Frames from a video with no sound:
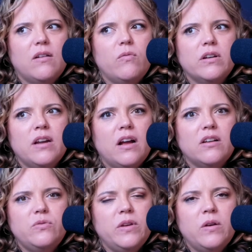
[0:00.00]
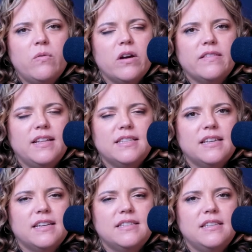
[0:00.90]
we're not doing work that's
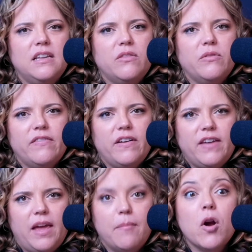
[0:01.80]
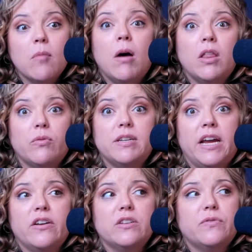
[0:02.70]
less than 3 to 5K per month
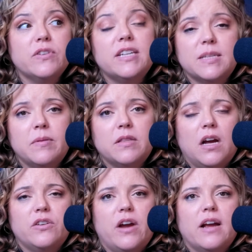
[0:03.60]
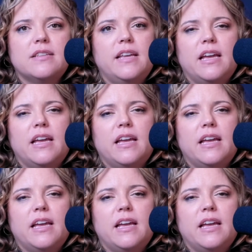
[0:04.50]
retainers for 6 month contracts.